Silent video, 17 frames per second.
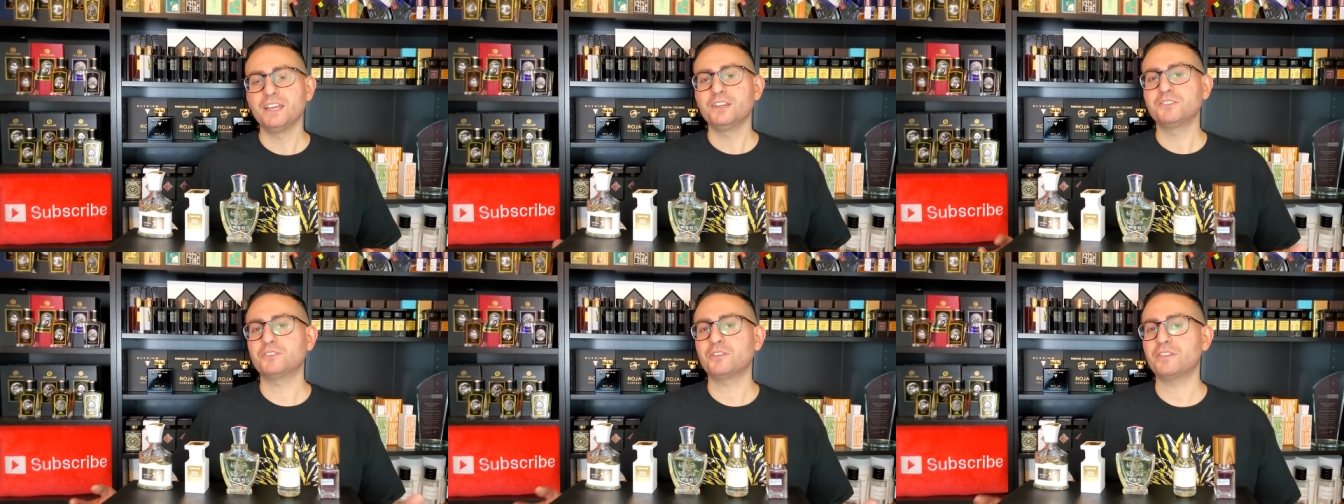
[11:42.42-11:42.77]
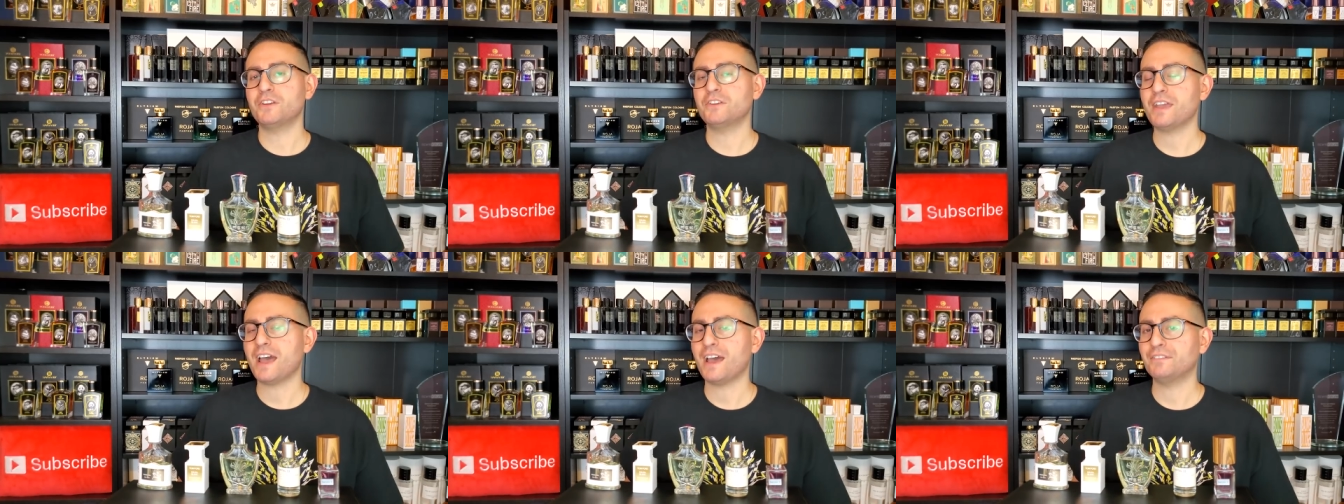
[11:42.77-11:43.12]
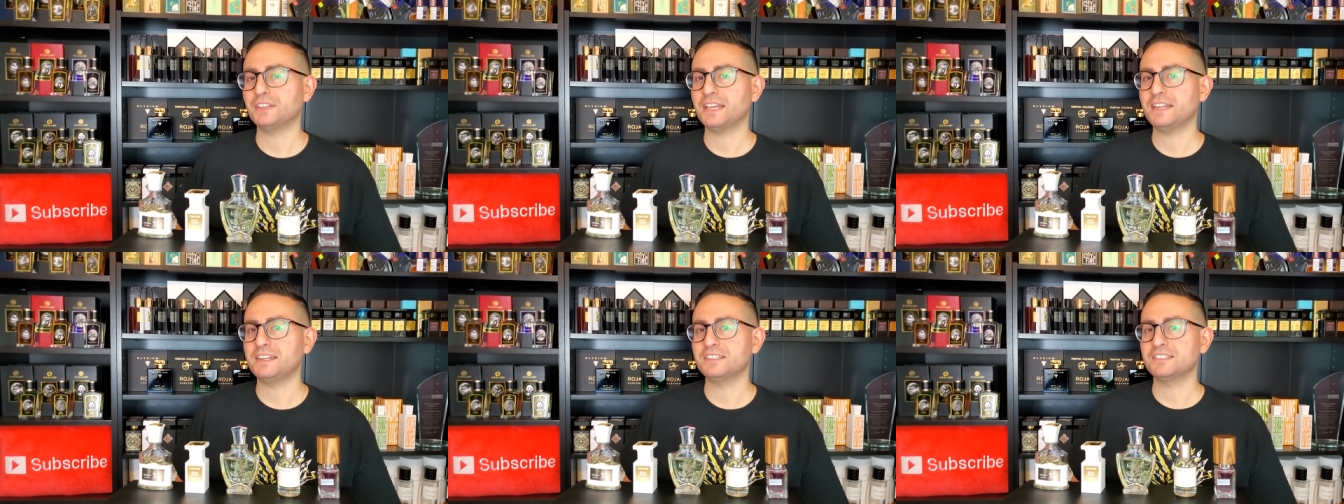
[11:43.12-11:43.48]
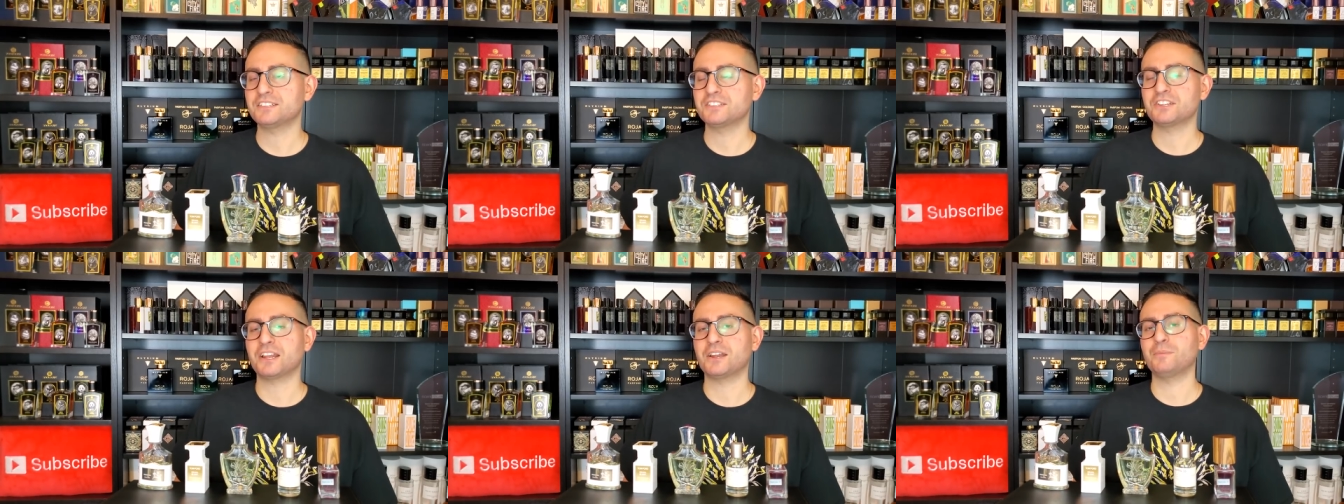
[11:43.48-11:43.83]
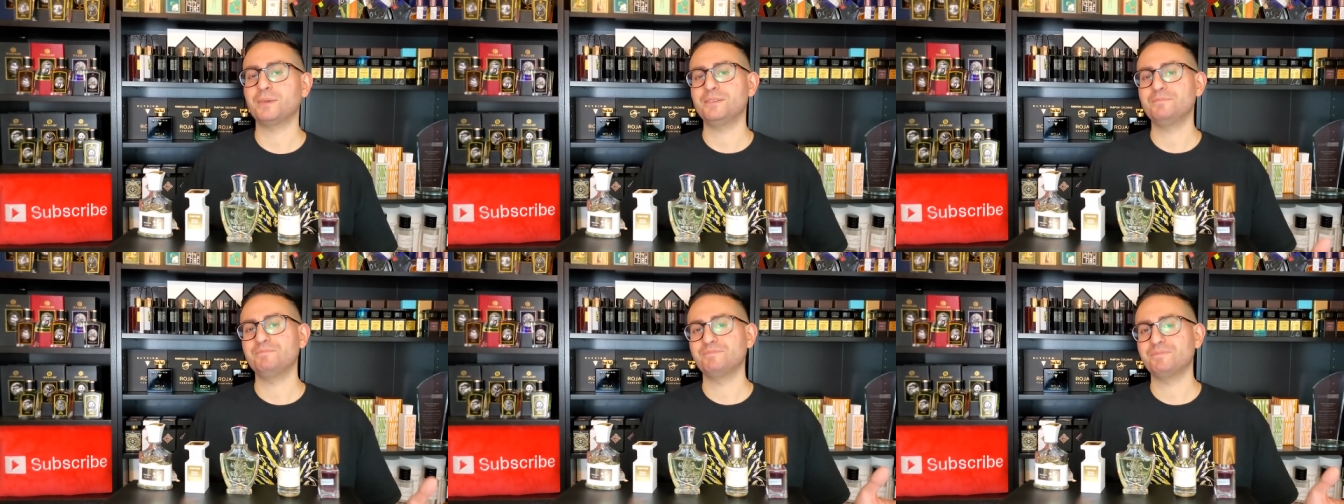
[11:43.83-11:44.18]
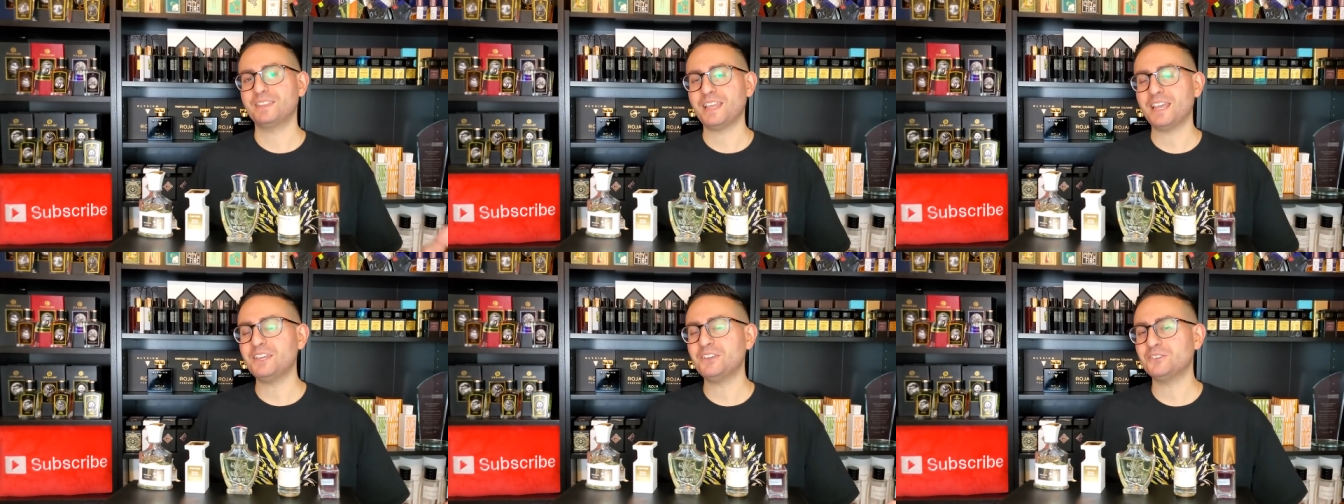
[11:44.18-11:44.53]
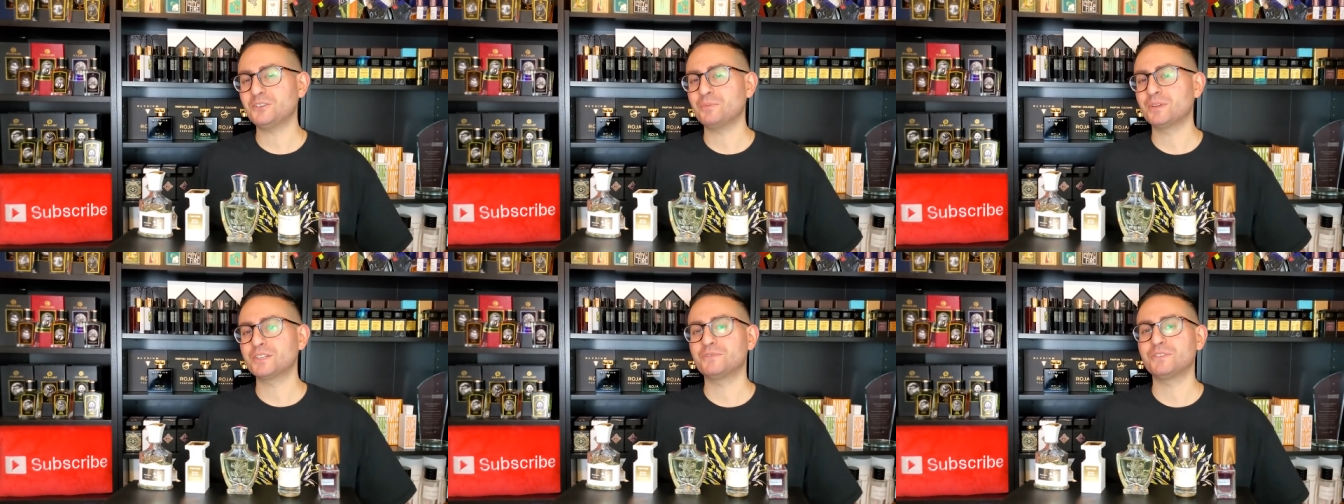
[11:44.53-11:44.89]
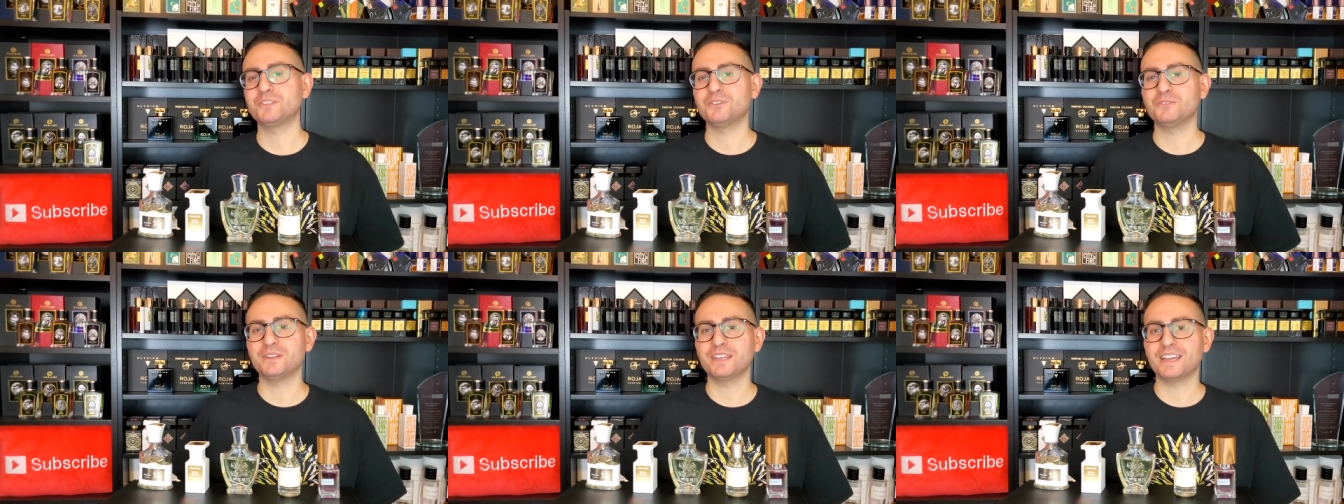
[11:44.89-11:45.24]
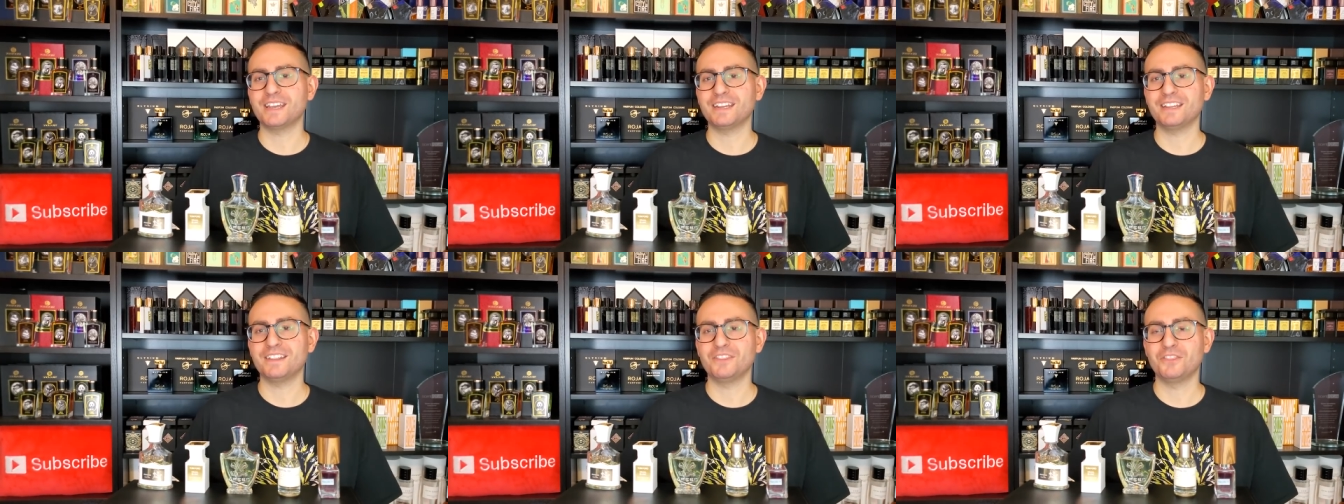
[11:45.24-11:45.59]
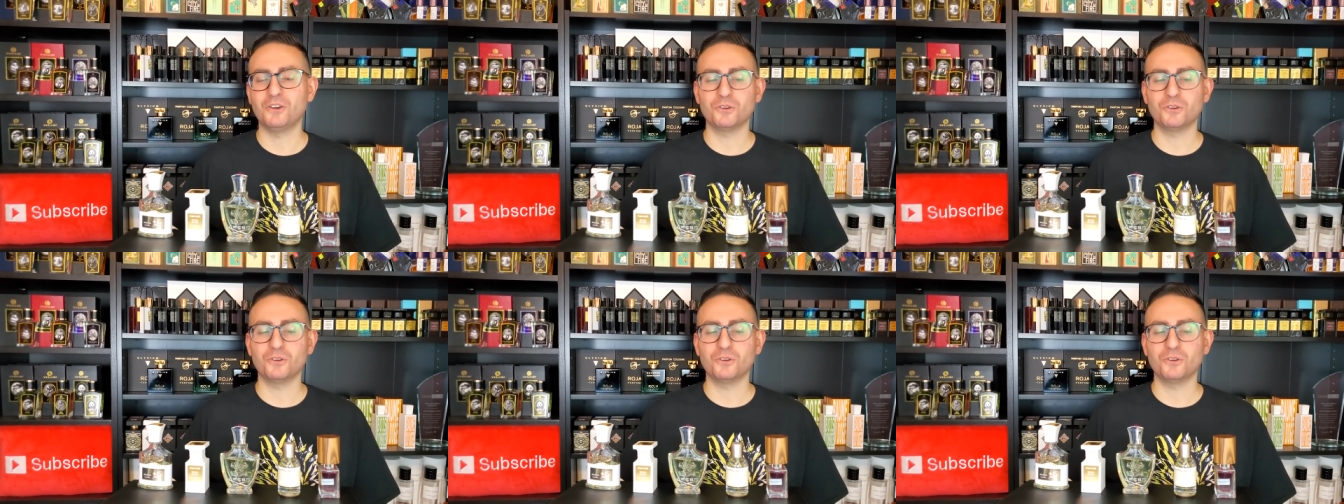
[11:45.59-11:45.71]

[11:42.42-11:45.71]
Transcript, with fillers: So there you have it, ladies and gentlemen. Thank you so much for tuning in.